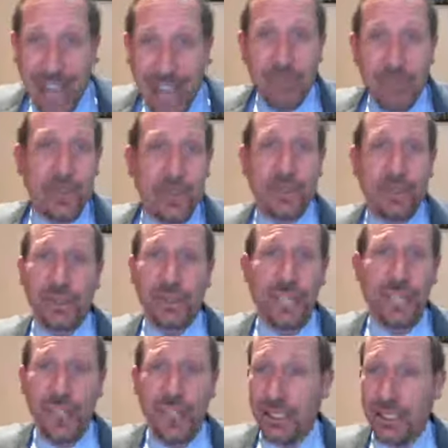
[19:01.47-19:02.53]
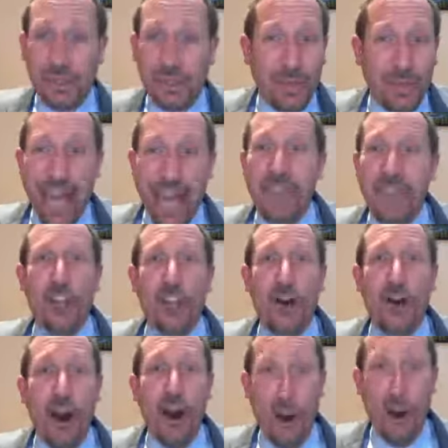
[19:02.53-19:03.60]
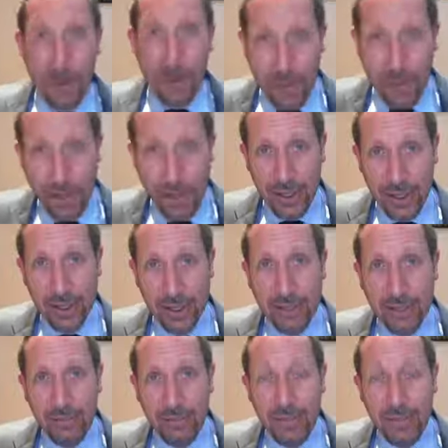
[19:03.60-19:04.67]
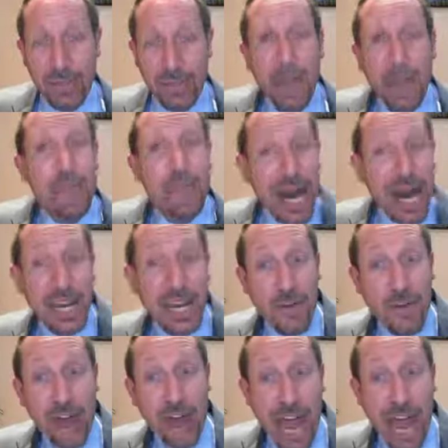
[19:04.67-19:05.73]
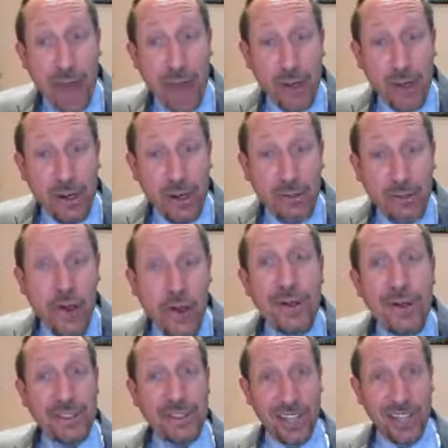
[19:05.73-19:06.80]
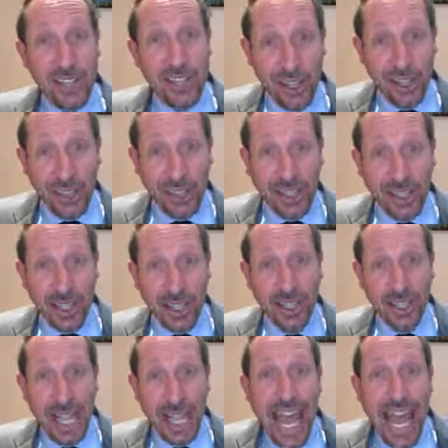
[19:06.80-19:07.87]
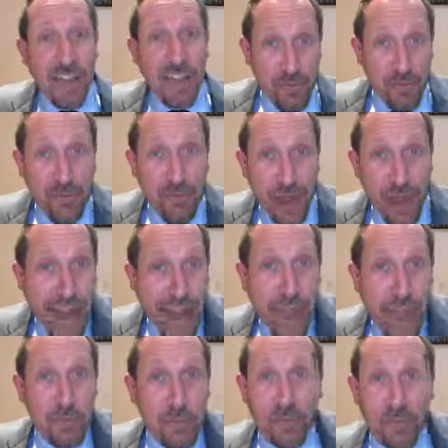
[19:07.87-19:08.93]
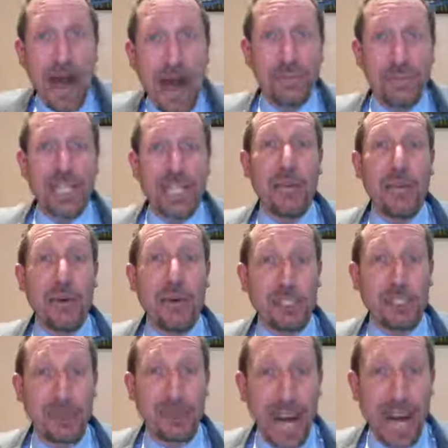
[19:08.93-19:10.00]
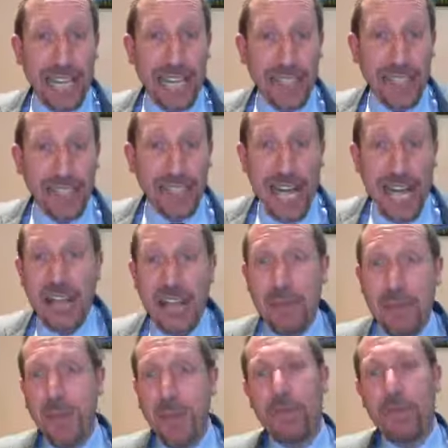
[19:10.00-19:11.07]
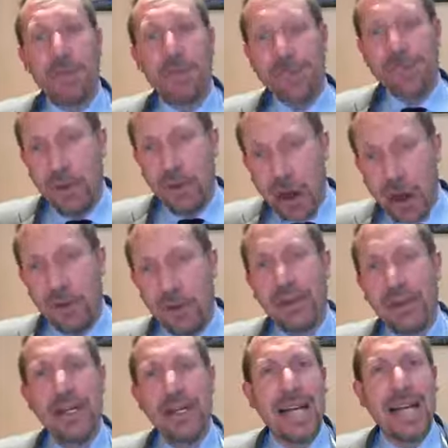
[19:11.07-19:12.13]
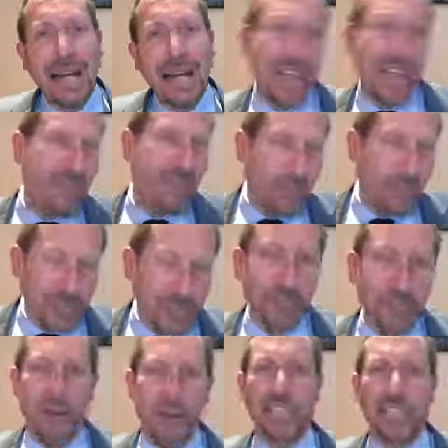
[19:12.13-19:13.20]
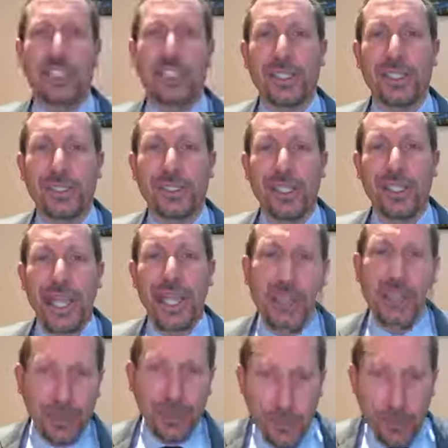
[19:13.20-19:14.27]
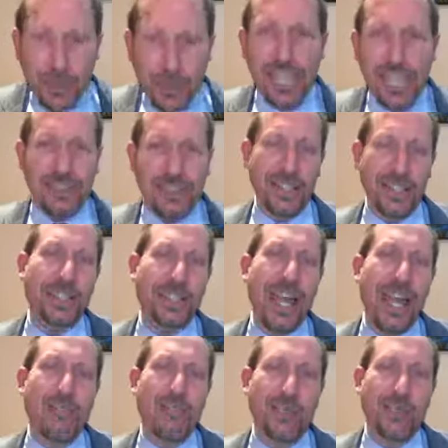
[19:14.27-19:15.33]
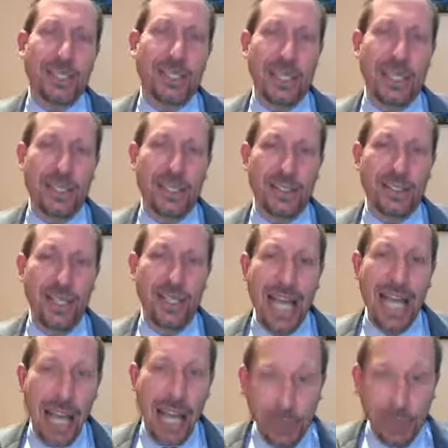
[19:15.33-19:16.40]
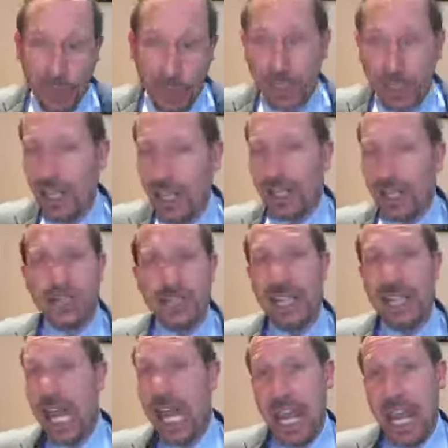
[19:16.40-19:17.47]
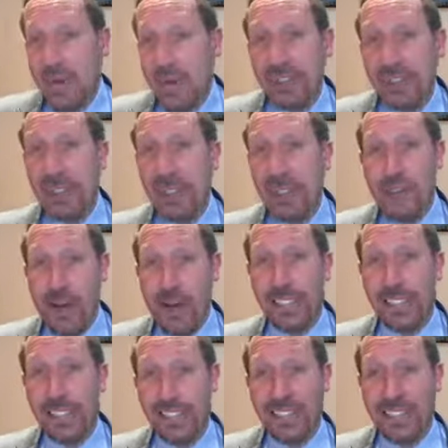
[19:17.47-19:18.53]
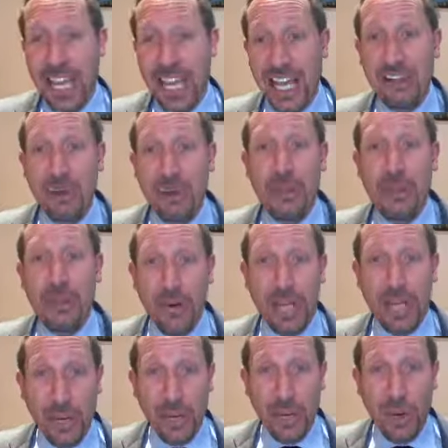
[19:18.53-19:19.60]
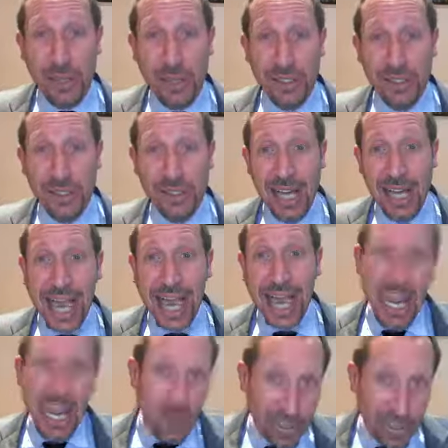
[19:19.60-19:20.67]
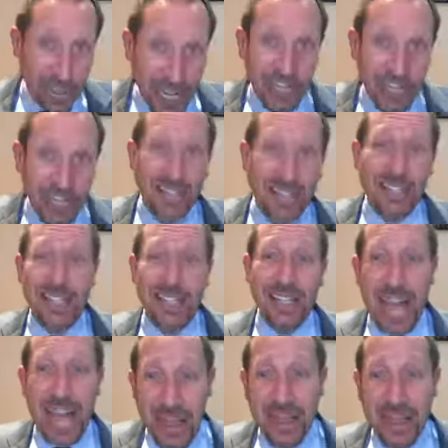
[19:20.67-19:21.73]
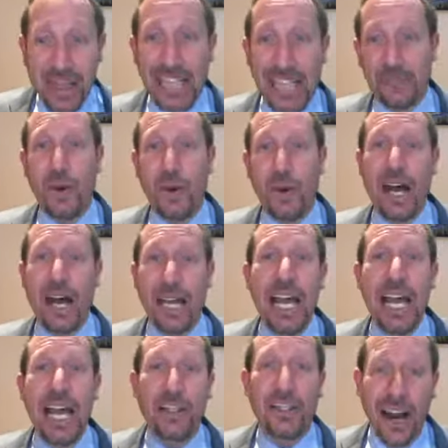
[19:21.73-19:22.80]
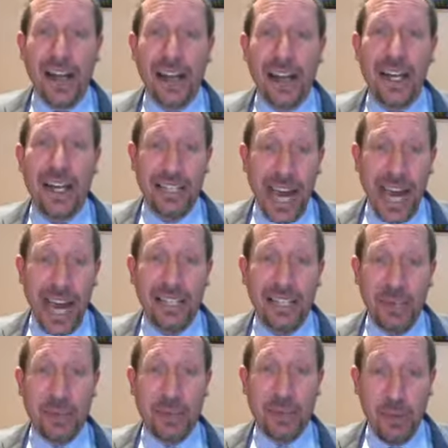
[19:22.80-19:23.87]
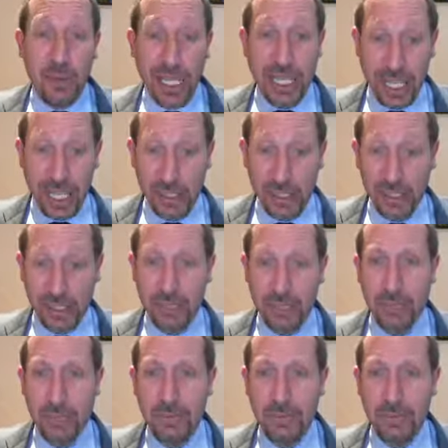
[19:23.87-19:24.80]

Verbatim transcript: David was killed, we have no hope. But if I were known as an idolater, if I publicly worship idols, then people will say, oh, David wasn't righteous. There was a reason that David was killed. It was because he wasn't the righteous king that we thought he was. He was an idolater, and that's why God allowed him to be killed.